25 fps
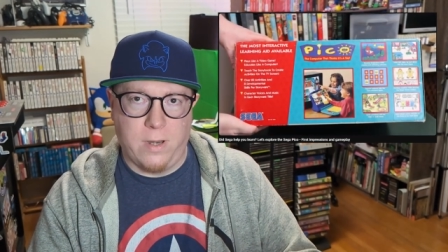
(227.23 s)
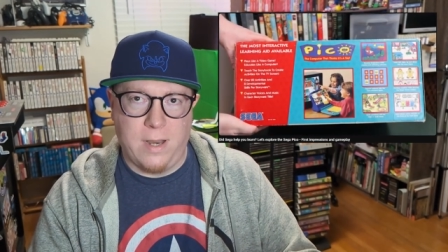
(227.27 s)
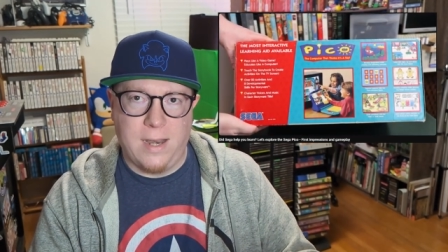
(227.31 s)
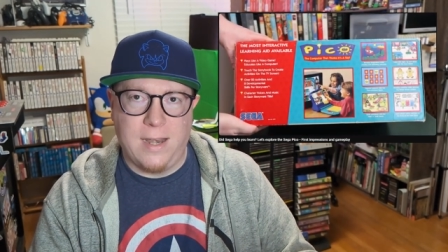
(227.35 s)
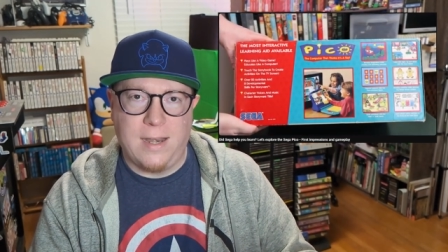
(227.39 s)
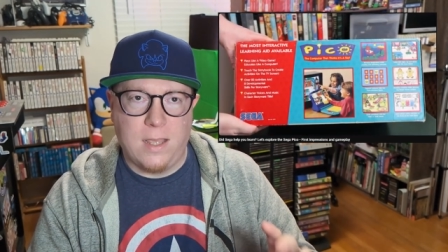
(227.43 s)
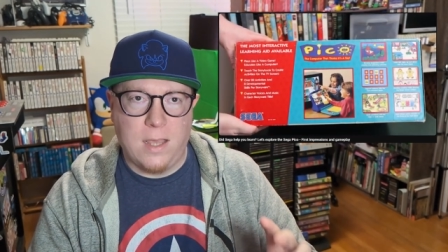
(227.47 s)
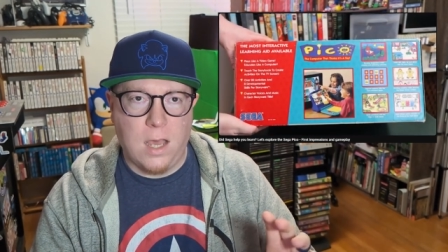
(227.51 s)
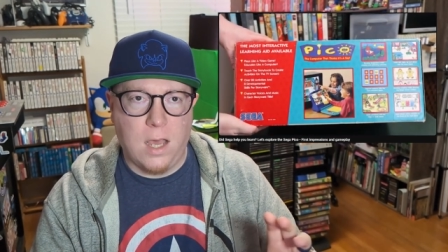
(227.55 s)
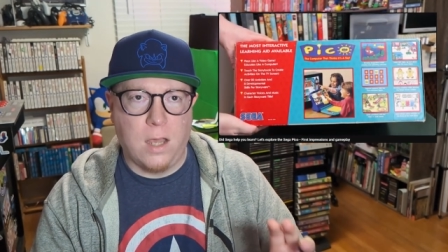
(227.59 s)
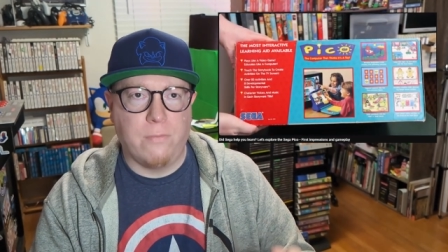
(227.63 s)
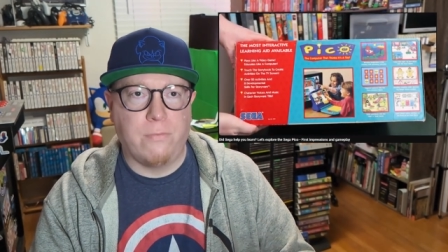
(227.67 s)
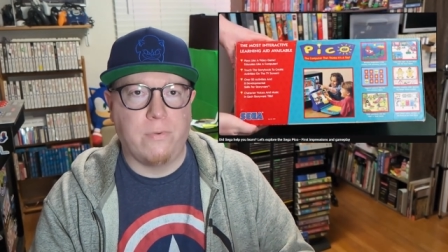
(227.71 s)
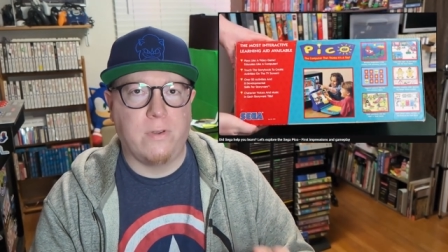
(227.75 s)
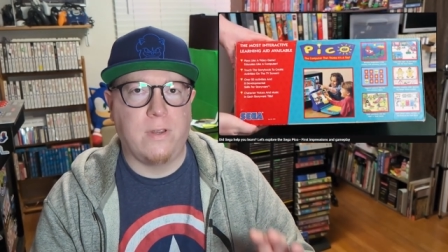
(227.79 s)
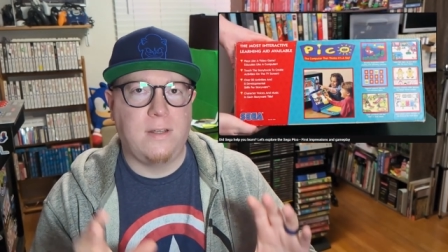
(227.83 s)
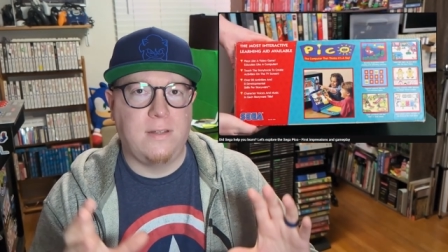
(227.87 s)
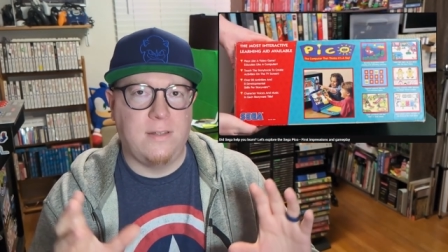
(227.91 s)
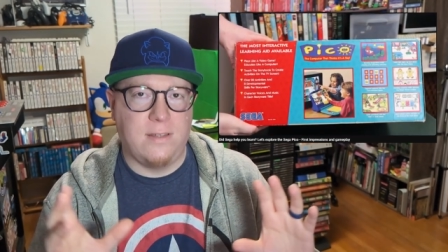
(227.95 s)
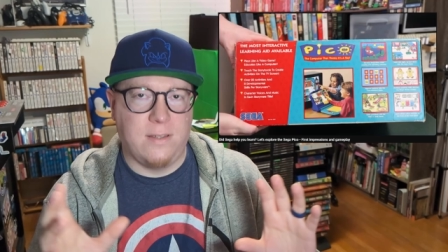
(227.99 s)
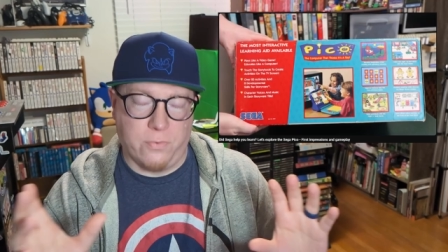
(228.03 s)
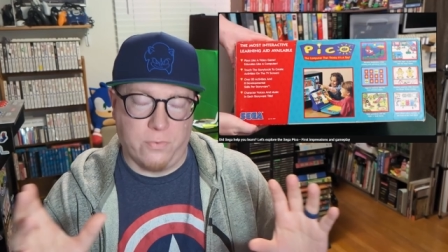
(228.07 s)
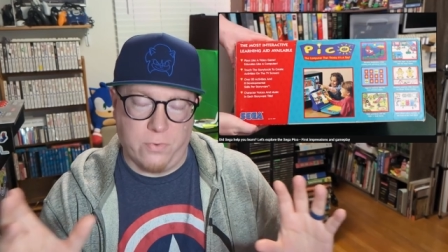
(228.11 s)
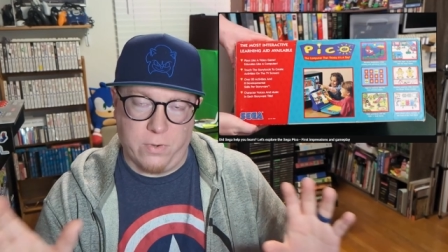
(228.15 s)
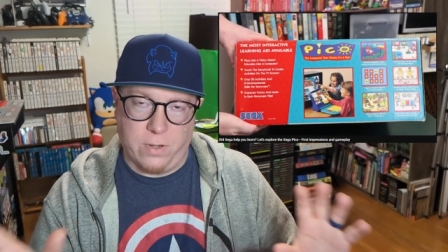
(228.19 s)
and covering
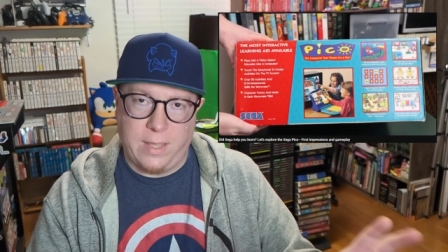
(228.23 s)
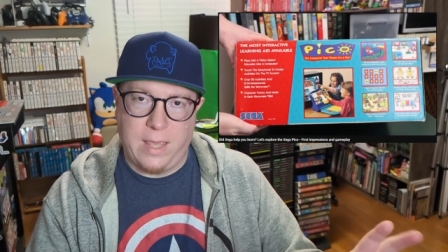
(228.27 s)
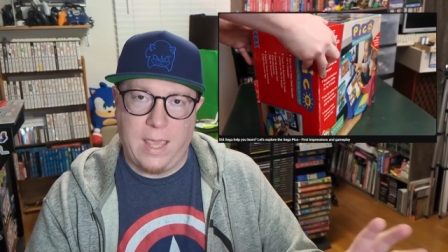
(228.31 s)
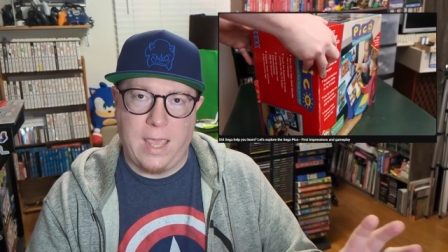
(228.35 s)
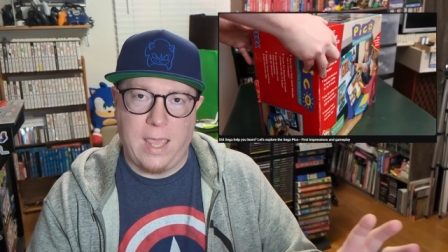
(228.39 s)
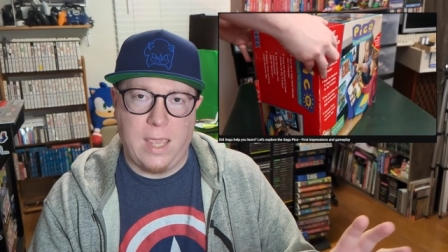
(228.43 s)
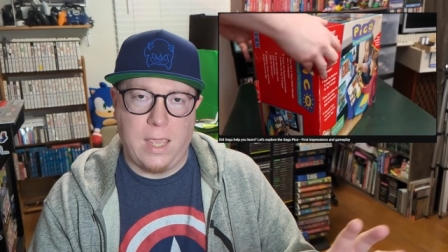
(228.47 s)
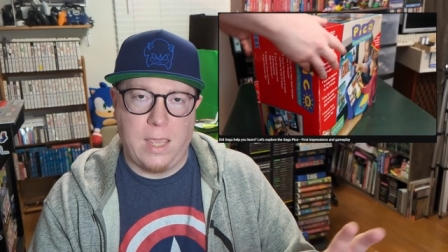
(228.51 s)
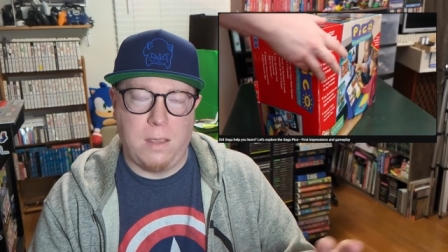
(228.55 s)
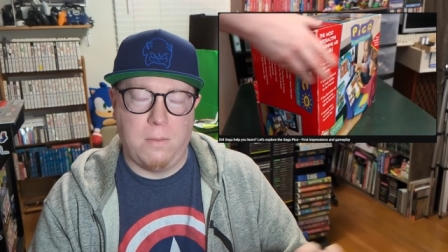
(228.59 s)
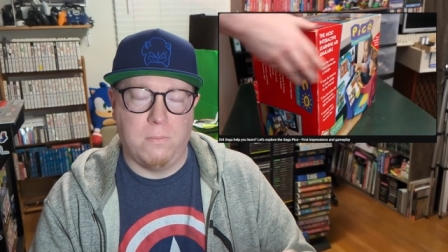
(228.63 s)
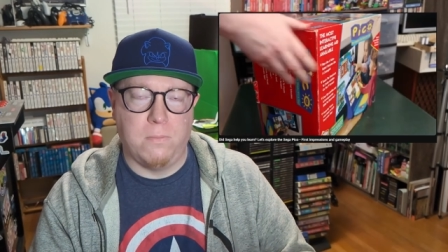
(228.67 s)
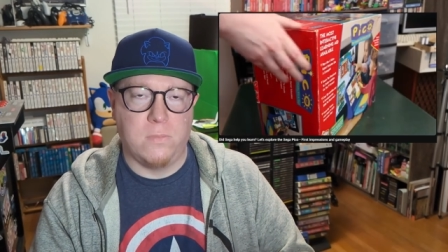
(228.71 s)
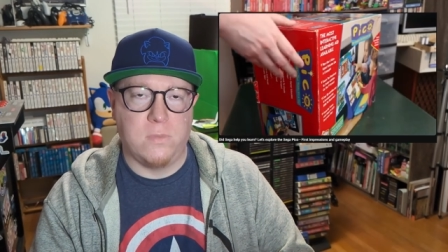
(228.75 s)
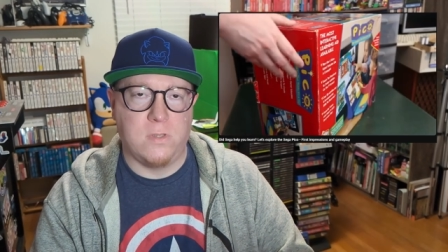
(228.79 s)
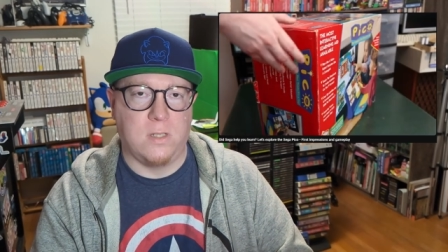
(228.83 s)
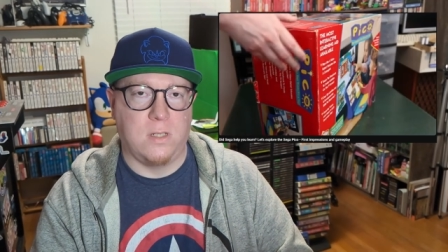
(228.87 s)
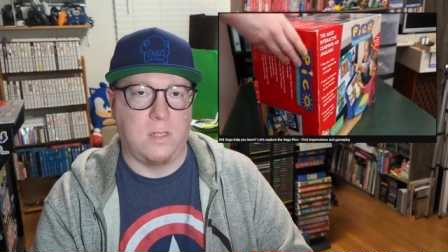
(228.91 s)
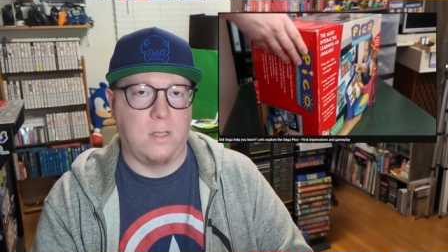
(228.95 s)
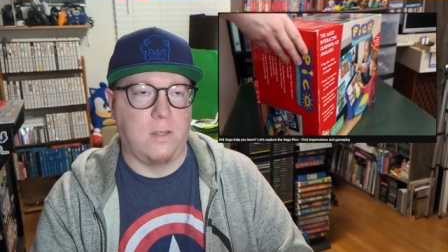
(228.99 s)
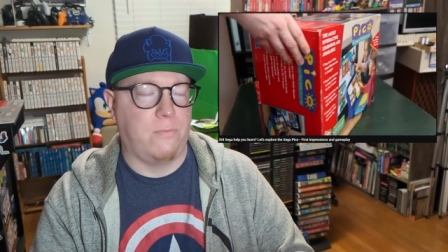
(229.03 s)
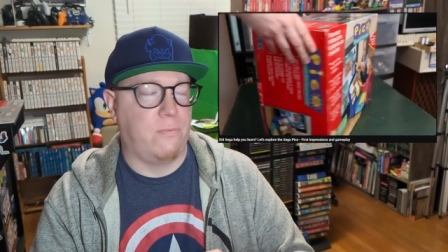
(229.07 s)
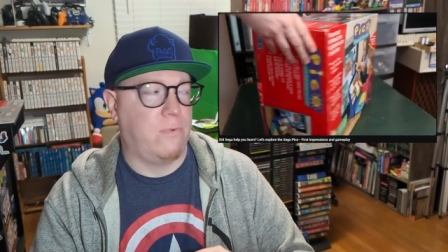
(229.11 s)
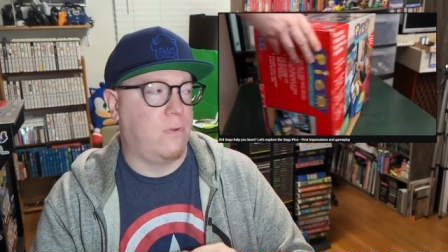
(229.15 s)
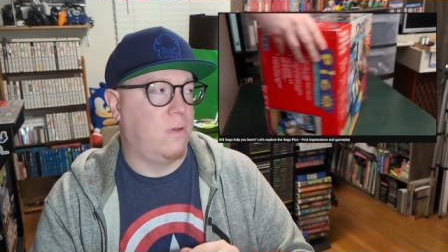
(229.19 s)
different games and
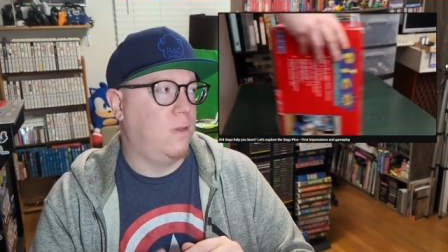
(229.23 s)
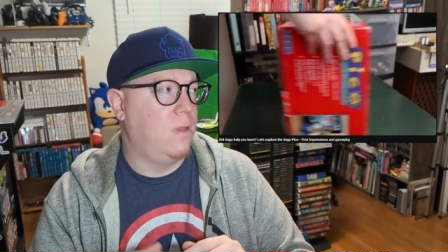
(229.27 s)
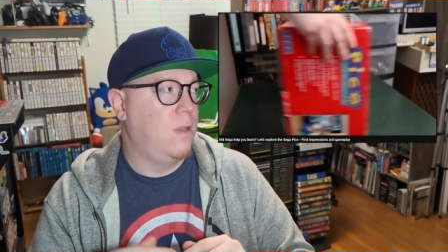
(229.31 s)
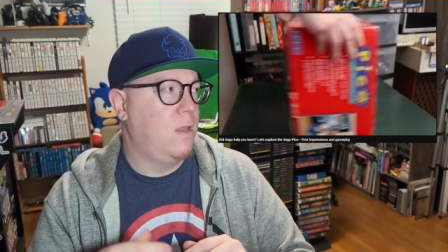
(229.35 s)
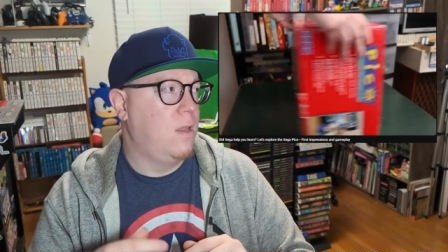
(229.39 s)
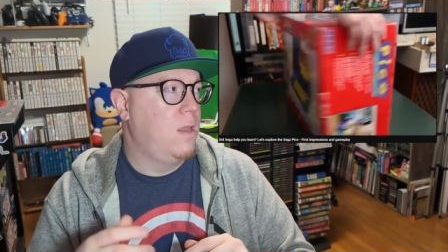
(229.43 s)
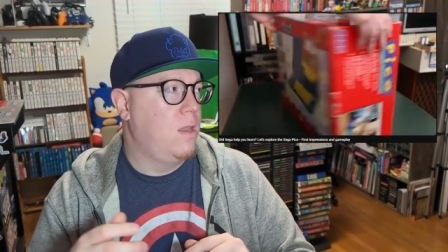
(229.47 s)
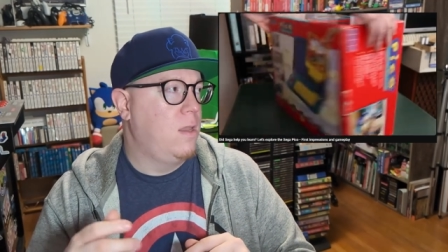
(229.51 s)
different